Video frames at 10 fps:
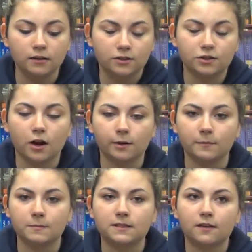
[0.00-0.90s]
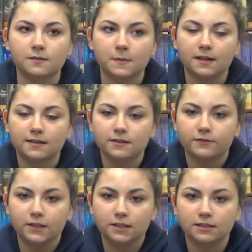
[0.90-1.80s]
just harm themselves because
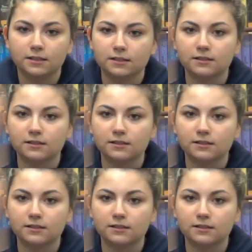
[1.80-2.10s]
of it. Kids